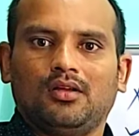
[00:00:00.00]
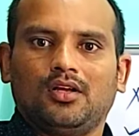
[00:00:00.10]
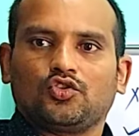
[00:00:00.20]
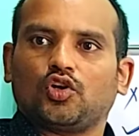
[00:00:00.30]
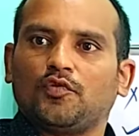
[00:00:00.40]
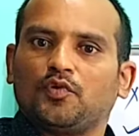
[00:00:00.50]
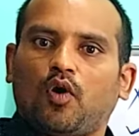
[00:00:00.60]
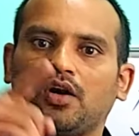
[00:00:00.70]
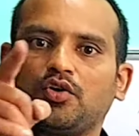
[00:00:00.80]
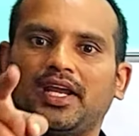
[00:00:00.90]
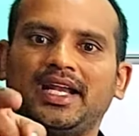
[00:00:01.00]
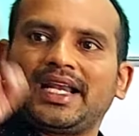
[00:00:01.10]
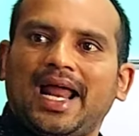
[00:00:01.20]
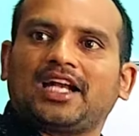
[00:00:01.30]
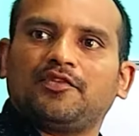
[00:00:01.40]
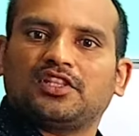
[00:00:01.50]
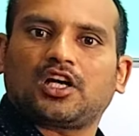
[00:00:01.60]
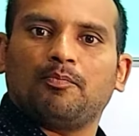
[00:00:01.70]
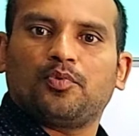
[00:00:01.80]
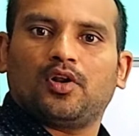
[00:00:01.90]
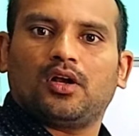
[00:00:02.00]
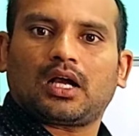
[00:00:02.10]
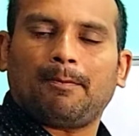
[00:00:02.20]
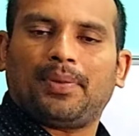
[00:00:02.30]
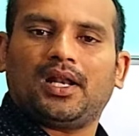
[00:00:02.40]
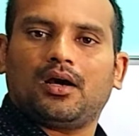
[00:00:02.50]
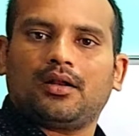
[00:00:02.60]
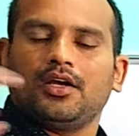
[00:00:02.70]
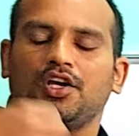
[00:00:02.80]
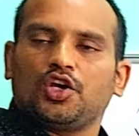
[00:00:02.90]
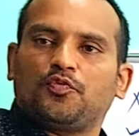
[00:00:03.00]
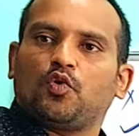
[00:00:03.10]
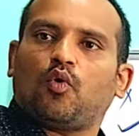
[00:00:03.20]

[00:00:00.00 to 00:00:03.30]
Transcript: So if you want to interact with compiler, if you